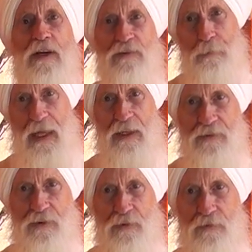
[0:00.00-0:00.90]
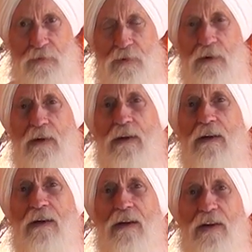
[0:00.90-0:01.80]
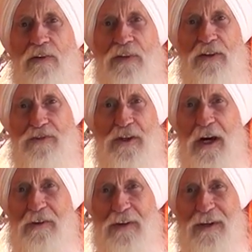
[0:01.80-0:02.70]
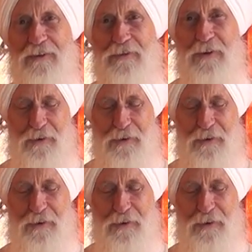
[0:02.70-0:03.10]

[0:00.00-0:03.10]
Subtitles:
expansive. 6th chakra for